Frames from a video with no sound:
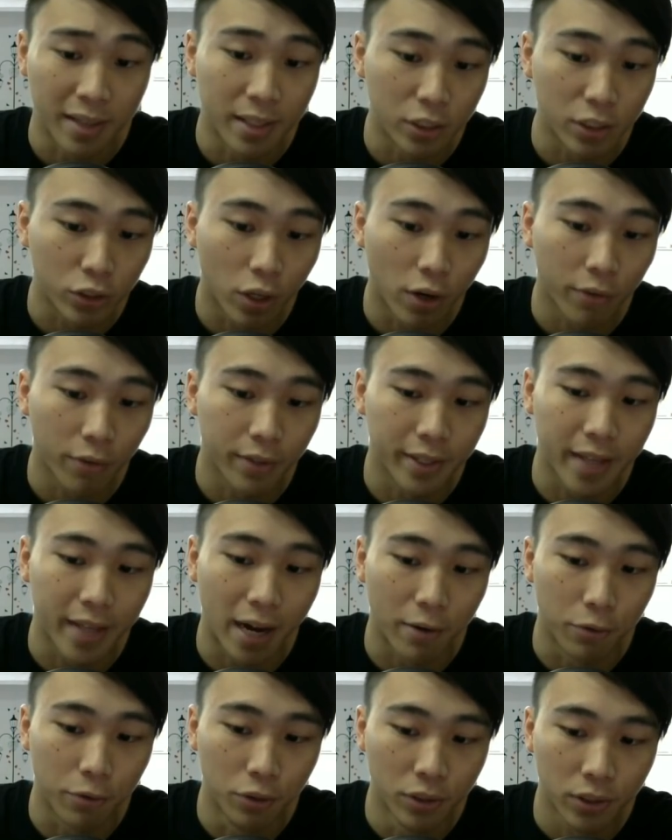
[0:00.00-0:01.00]
dissolve the
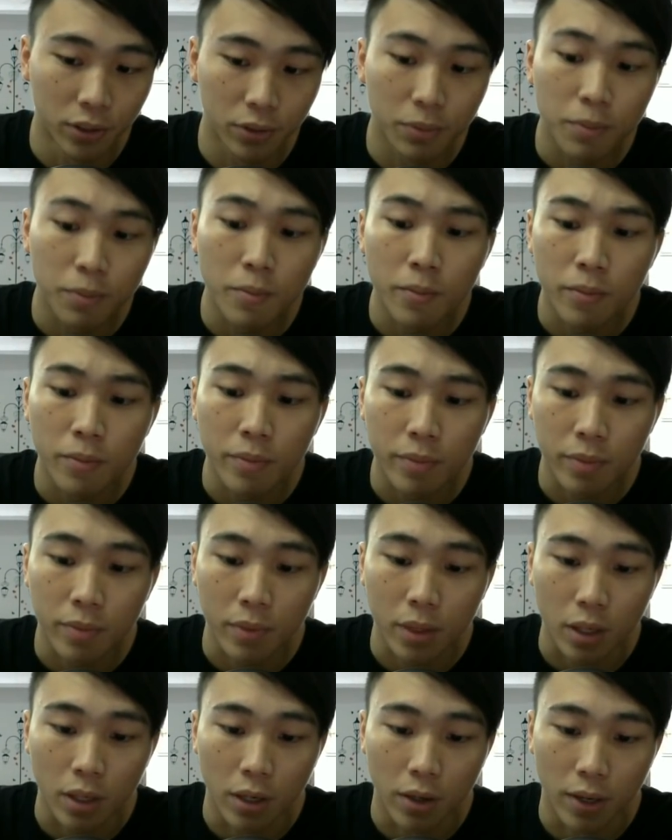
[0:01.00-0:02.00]
dark runes,
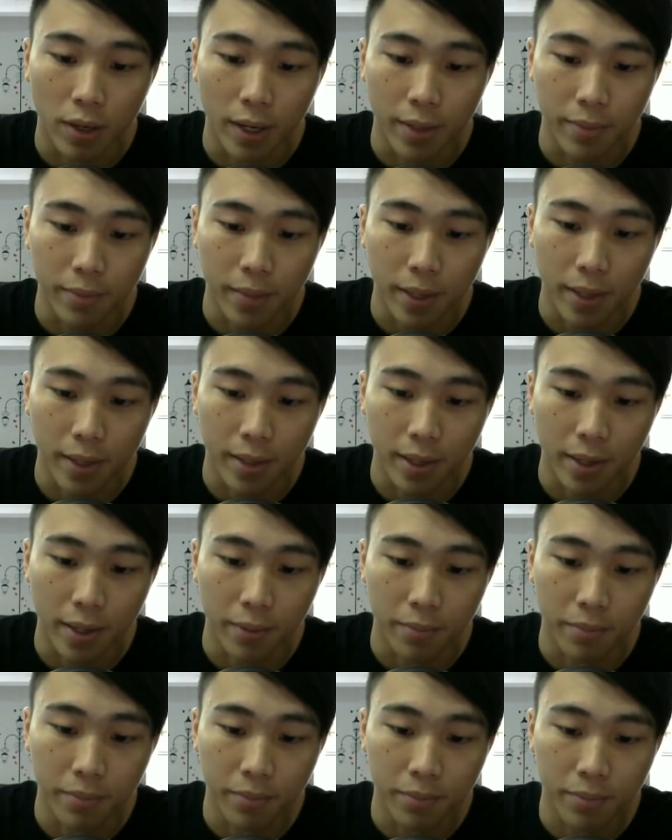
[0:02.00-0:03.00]
right, and
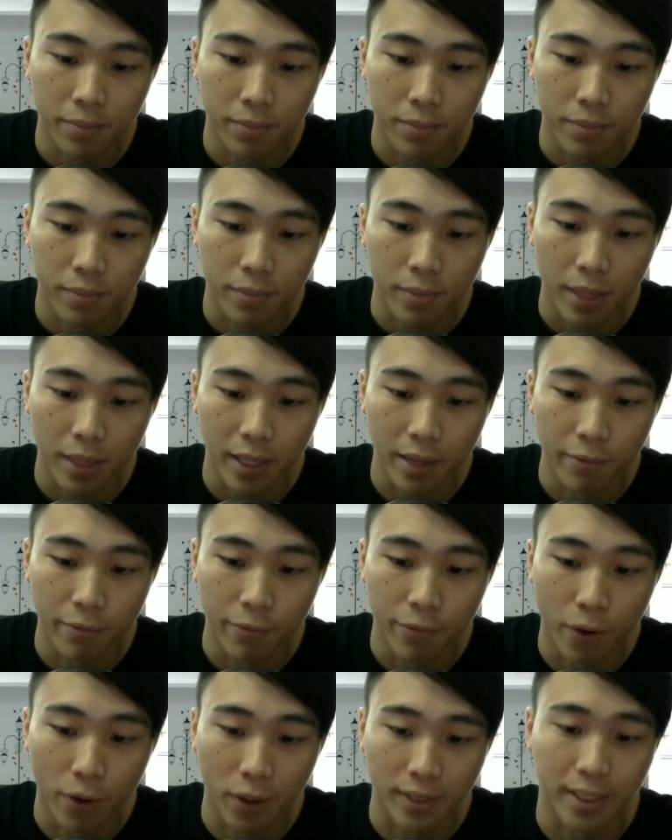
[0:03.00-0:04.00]
then let them
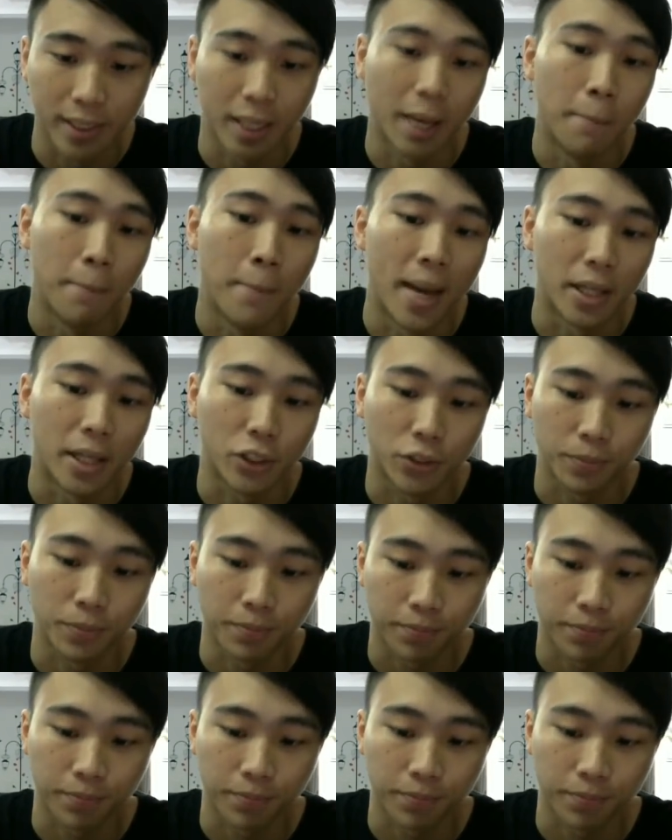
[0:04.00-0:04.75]
fall as second batch.